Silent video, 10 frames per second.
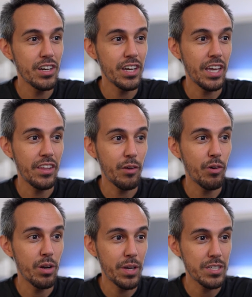Again, they want
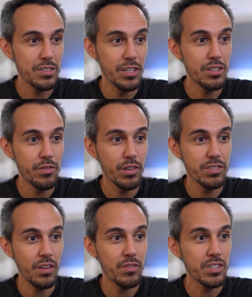to make sure that you feel
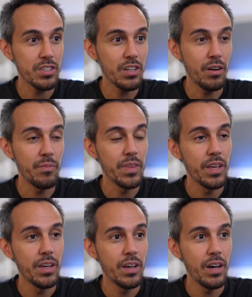safe and secure.
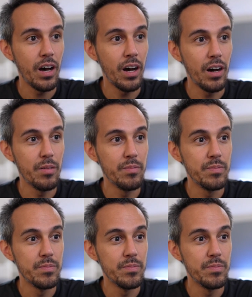Um,